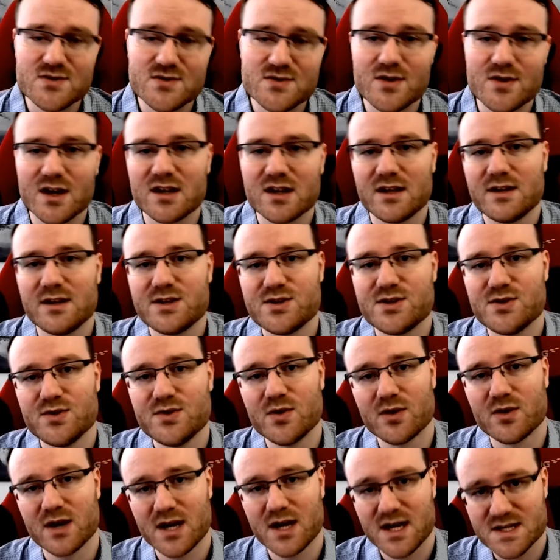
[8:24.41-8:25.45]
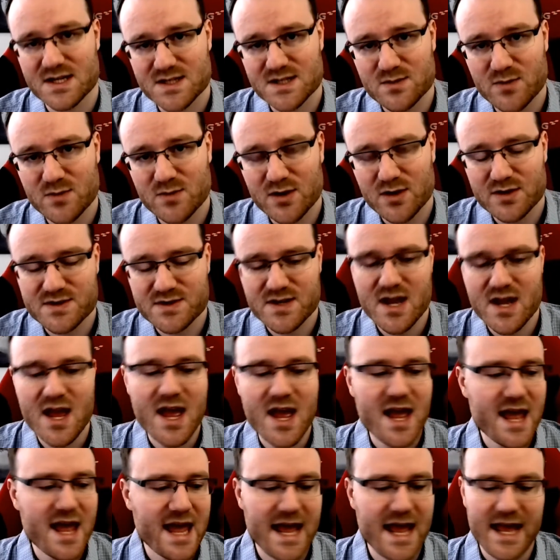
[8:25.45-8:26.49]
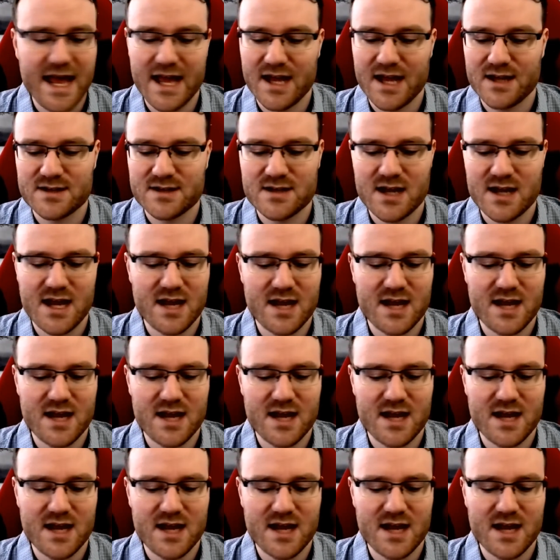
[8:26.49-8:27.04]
directly to your customers. And